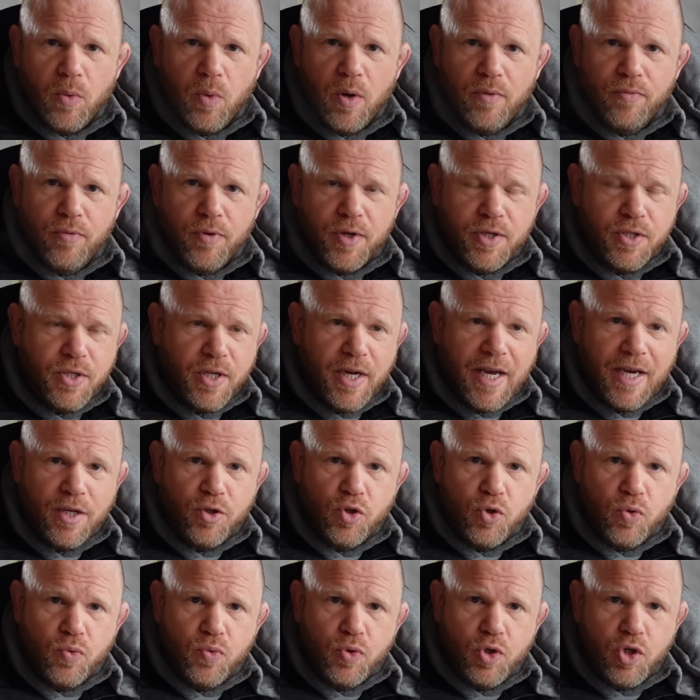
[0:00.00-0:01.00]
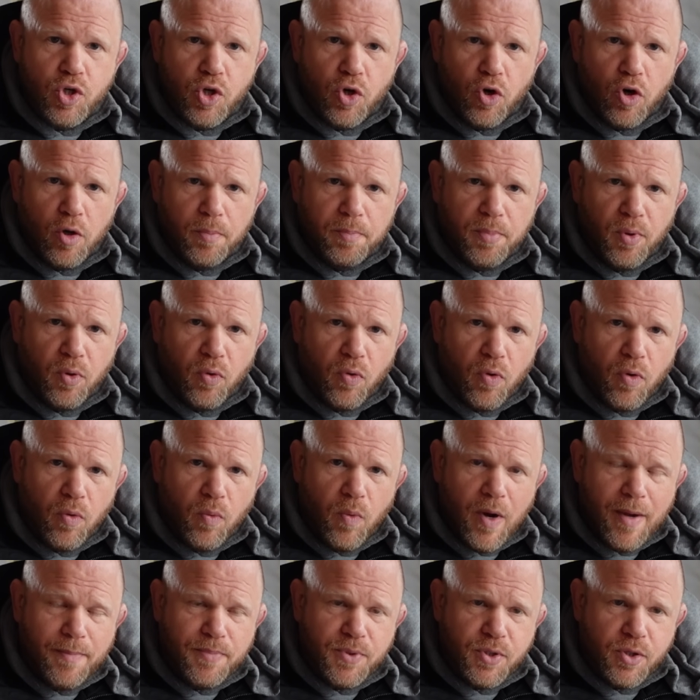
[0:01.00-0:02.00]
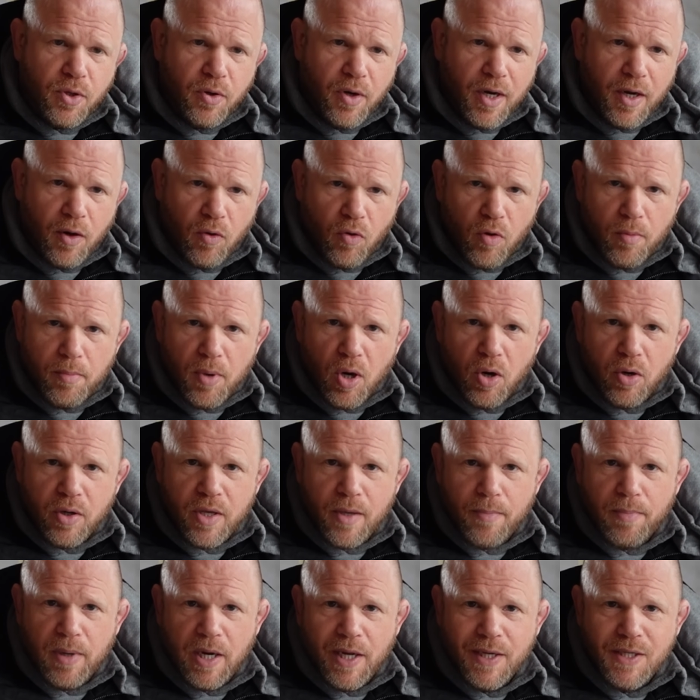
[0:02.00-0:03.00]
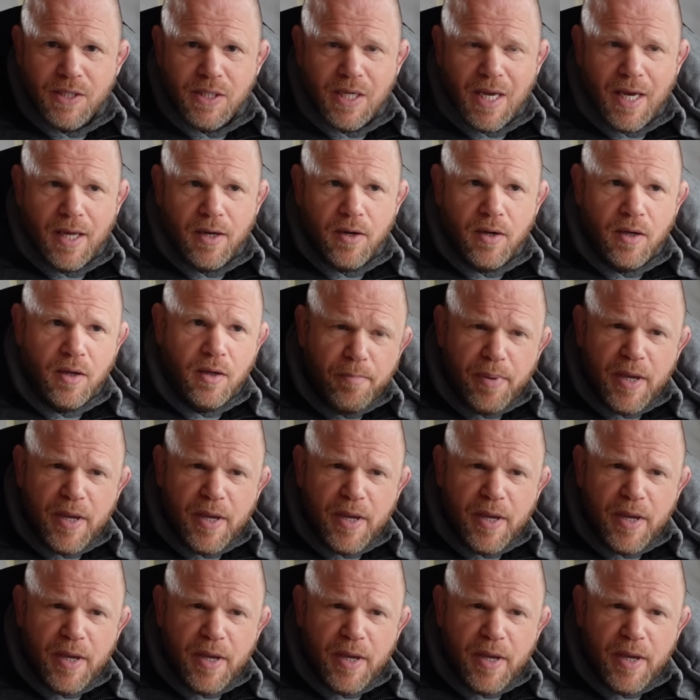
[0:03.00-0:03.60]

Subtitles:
whether it's an actual shop or a website or a marketplace ad.